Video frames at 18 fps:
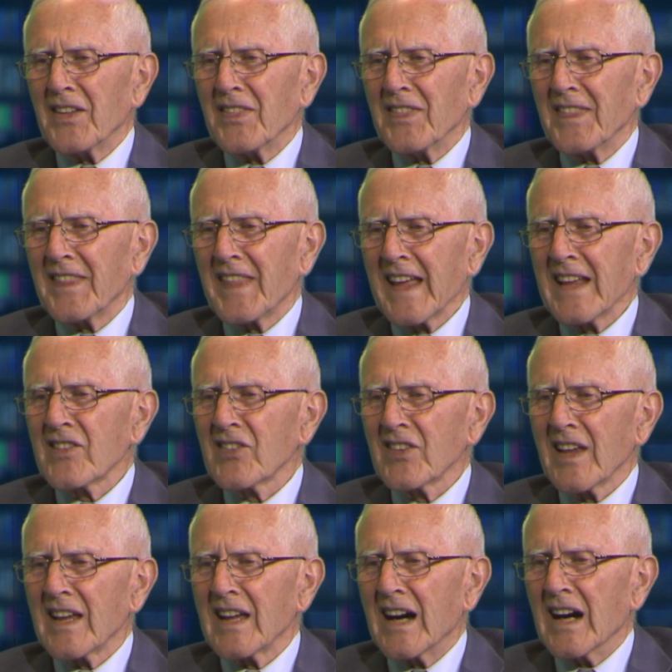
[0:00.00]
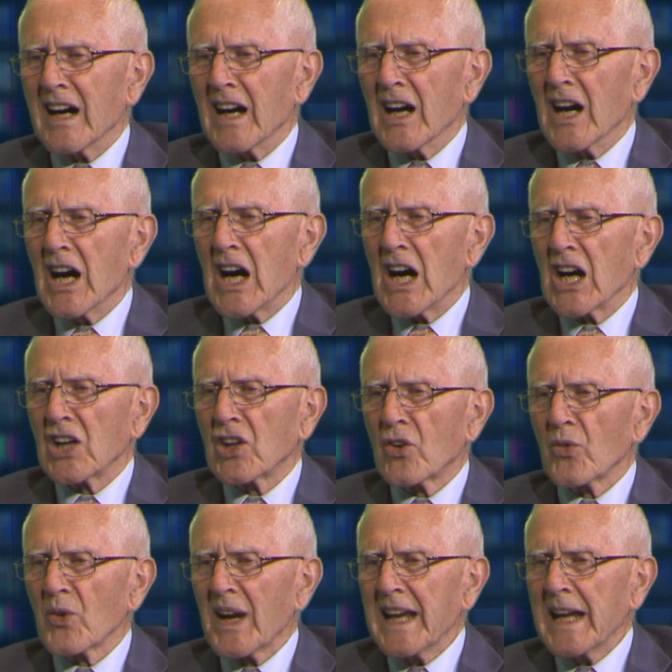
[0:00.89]
that's a
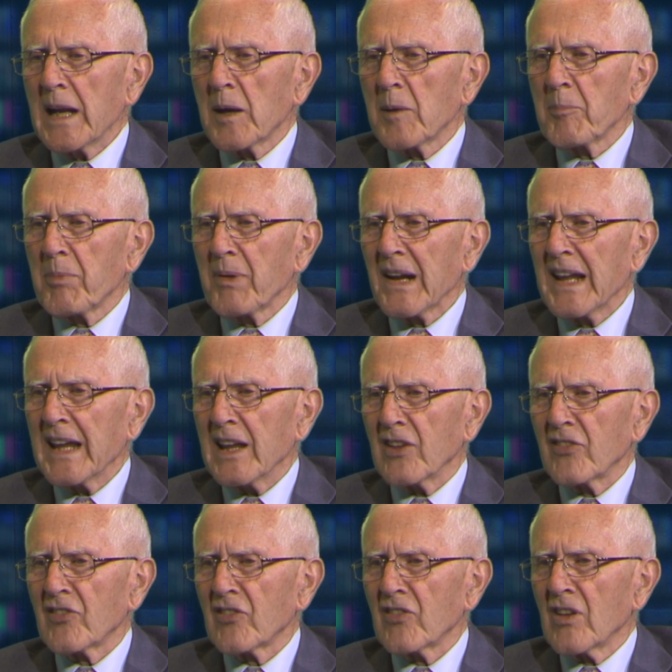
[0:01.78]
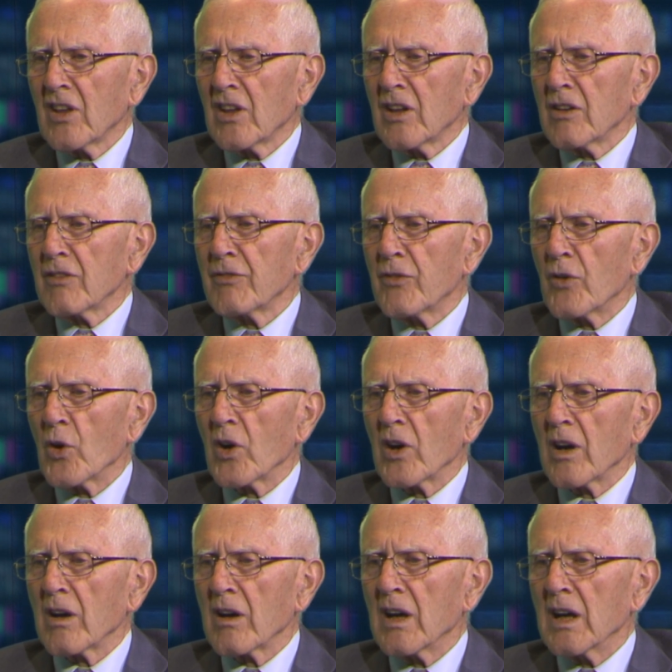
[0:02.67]
great place
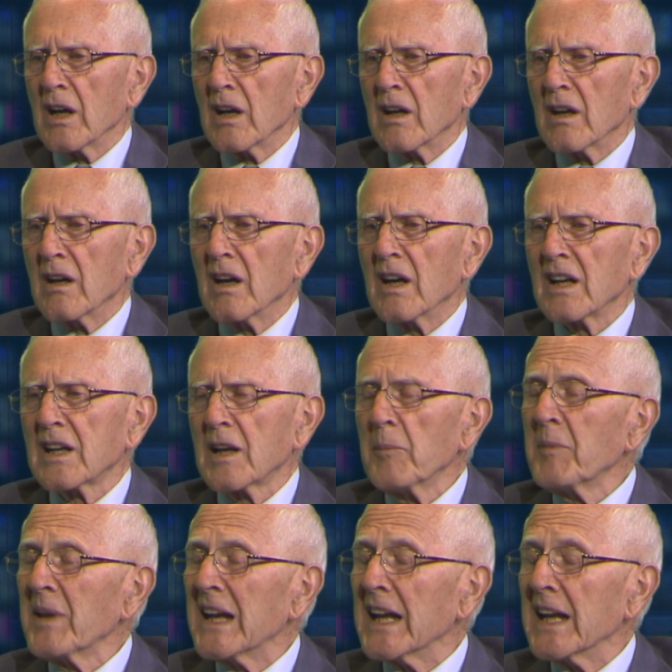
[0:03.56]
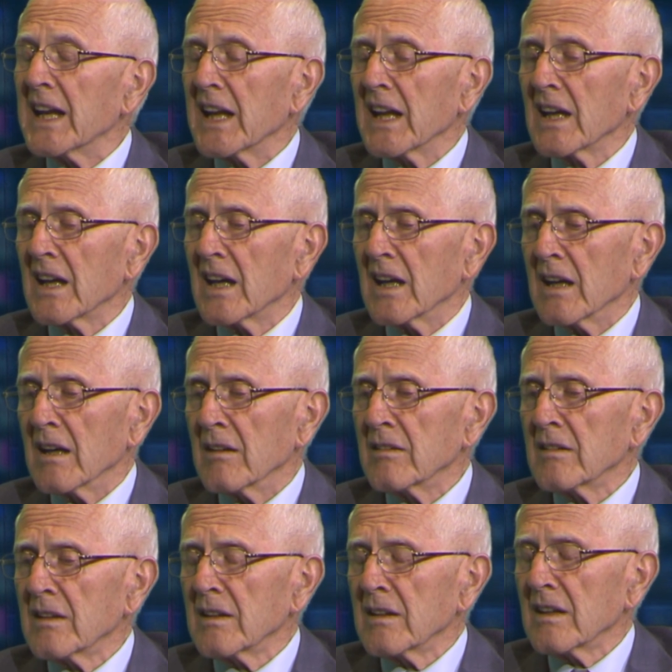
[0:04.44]
for a committed
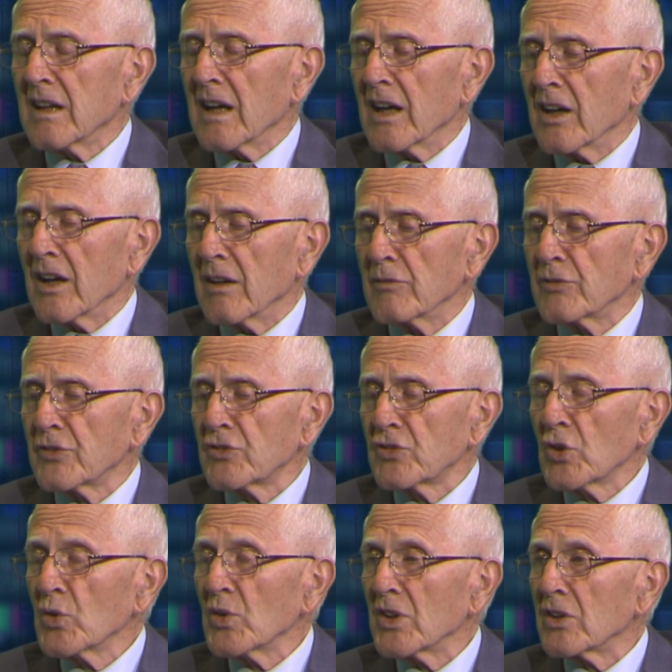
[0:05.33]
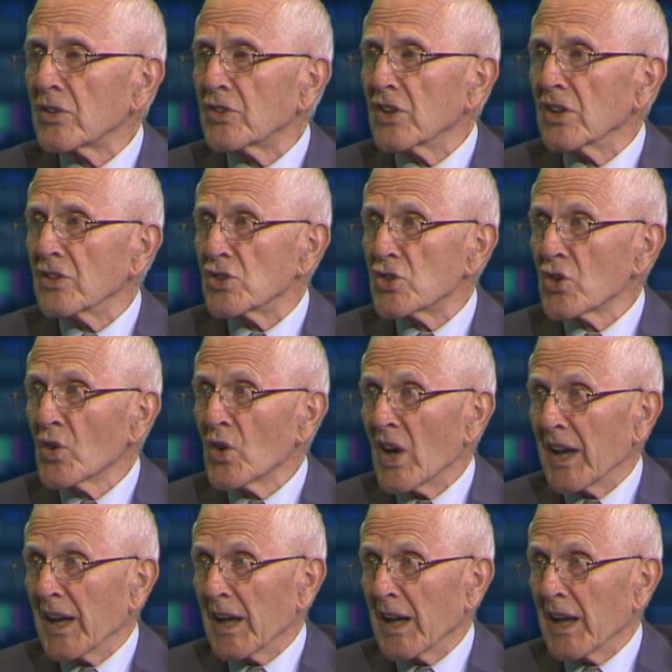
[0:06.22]
student to join.